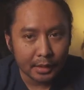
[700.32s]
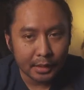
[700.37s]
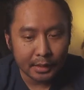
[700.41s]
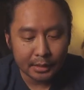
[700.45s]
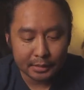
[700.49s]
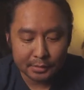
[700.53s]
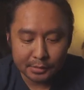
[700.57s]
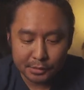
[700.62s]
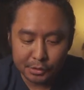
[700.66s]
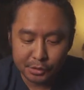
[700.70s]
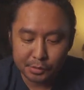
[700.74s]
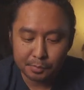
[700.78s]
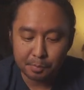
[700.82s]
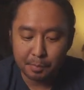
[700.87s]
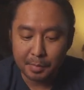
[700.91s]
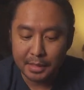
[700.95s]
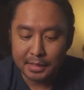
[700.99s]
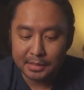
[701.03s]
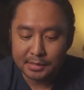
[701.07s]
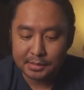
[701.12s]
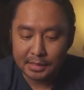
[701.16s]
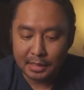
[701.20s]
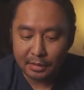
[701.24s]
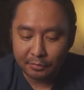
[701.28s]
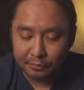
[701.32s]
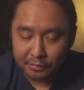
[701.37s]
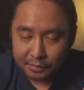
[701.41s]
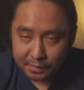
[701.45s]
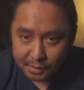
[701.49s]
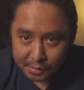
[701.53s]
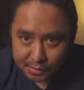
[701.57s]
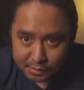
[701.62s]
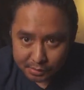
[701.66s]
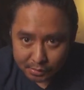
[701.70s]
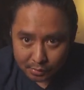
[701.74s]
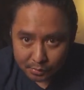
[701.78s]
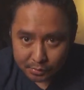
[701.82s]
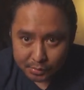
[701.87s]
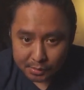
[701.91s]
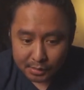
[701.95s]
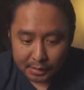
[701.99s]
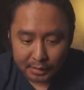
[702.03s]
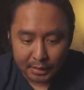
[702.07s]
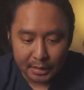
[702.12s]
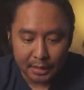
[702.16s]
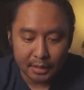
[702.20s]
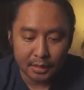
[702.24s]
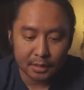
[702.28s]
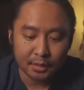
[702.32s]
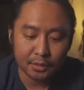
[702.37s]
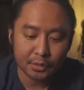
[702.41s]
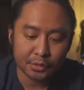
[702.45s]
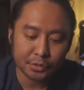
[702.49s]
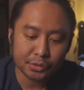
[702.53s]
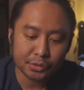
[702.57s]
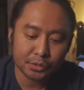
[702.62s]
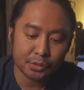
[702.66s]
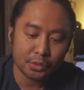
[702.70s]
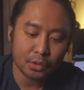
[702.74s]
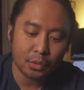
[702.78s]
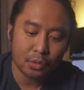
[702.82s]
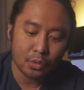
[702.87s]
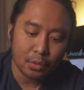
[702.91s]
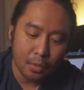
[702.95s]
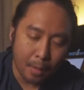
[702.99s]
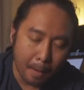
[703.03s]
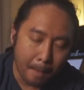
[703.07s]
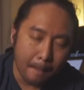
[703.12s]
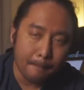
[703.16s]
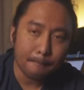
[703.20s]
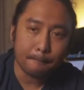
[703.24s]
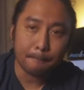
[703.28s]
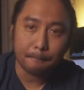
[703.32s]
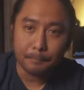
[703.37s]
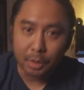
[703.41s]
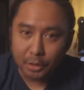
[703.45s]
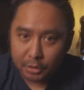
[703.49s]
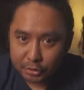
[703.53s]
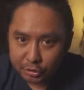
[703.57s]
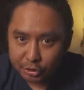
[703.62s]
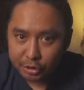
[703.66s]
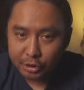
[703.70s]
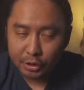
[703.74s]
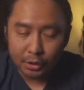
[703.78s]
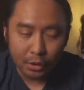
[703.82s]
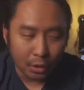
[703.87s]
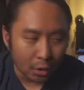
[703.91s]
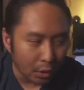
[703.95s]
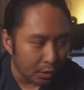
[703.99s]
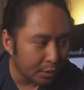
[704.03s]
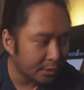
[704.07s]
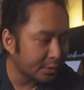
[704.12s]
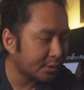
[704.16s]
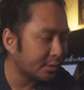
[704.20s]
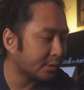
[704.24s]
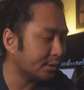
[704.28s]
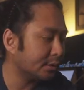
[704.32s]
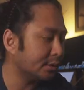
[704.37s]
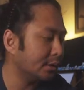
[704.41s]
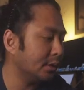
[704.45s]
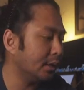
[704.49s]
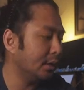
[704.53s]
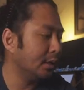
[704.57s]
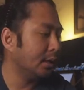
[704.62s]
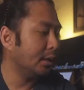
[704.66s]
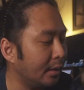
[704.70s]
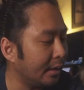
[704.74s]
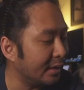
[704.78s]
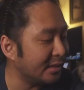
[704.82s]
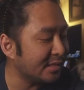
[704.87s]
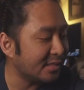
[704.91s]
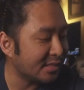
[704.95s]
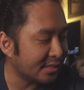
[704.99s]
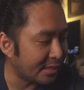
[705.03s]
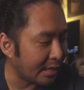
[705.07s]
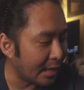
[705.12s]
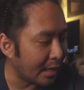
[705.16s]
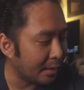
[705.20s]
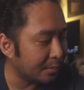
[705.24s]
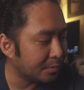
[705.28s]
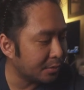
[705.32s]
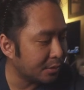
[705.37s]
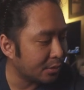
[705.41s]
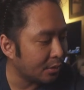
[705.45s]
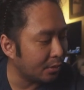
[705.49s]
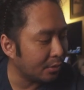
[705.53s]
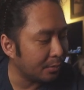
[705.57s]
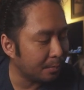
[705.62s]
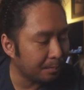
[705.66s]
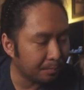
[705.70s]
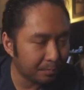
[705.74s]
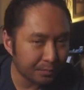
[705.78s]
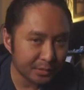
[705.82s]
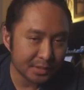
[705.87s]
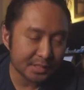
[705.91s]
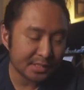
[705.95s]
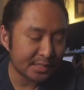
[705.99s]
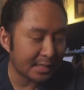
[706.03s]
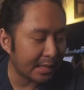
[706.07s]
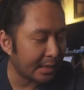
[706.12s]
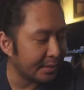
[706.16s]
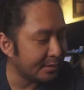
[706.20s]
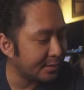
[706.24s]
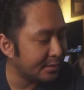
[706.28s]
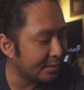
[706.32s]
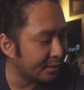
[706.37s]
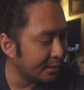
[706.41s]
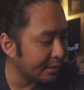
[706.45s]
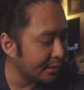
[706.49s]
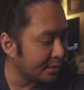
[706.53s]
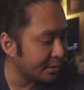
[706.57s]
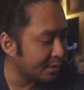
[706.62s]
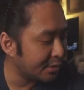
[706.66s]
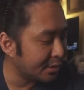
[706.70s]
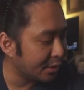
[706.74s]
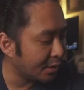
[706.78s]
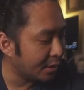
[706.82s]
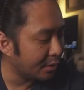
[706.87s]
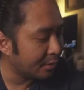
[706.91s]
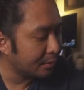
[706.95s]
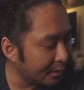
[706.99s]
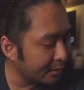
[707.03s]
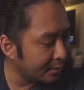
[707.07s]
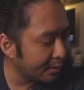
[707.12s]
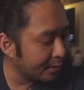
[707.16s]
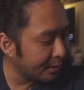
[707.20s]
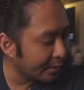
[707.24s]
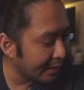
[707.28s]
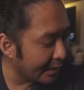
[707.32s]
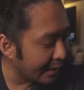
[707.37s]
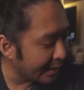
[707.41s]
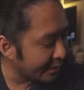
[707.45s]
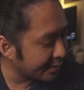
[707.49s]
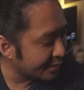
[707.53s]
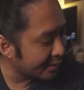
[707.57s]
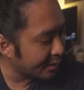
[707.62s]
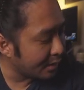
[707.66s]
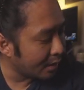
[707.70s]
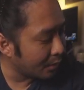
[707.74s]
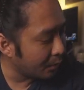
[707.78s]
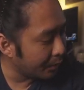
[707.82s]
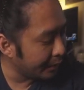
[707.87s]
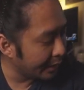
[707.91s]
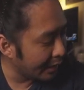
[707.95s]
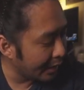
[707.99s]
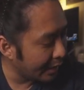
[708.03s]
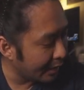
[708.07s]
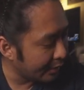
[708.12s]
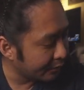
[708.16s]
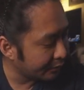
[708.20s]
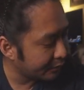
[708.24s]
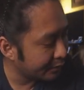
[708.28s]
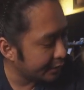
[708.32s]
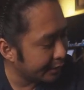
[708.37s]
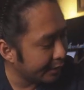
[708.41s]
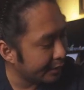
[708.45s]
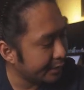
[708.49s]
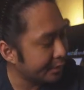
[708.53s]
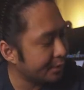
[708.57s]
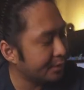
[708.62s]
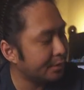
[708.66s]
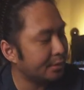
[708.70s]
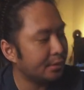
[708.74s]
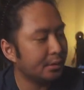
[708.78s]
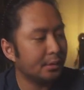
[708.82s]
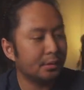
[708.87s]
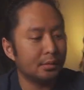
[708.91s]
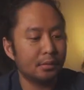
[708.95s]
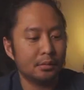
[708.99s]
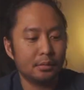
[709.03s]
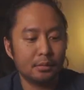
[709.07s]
It just makes everything so sleek. There's no bulging hooks and snaps, so slides in easier. And the last slot we have is